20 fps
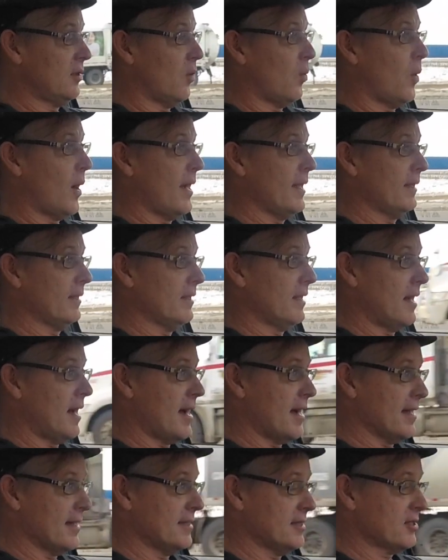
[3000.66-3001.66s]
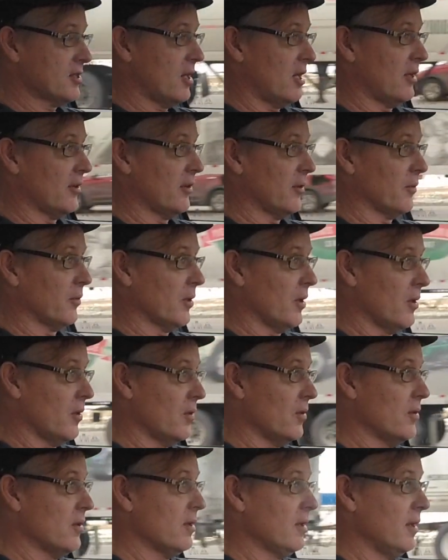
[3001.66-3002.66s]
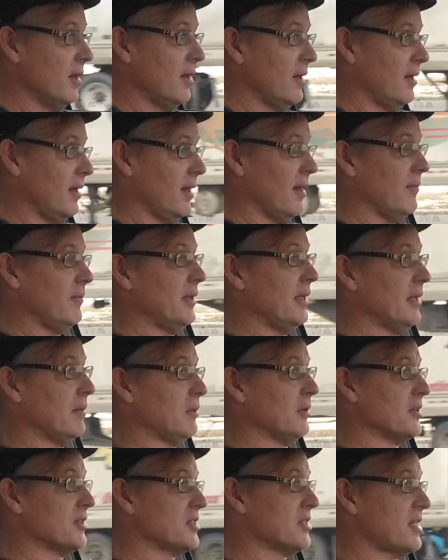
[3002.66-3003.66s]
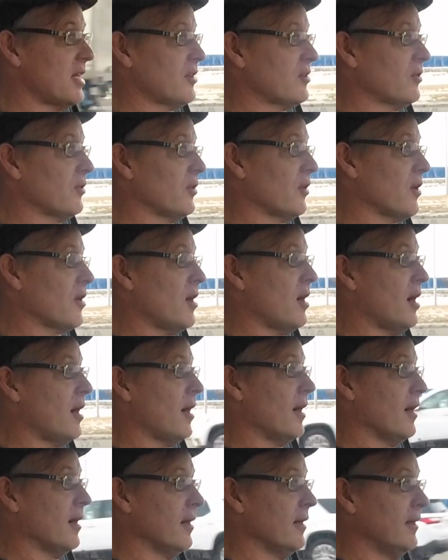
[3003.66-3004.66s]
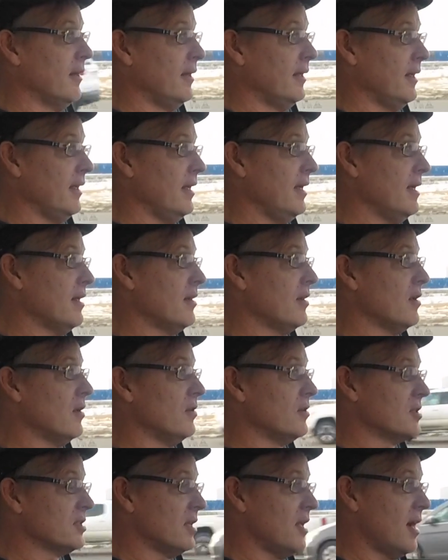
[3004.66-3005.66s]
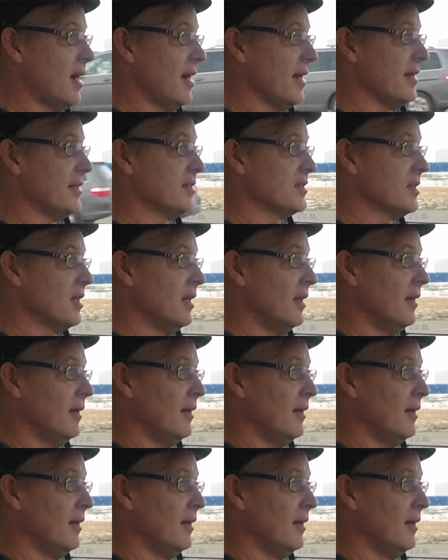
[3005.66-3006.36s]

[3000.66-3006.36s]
the white lines on the road and be able to center the car in those lines.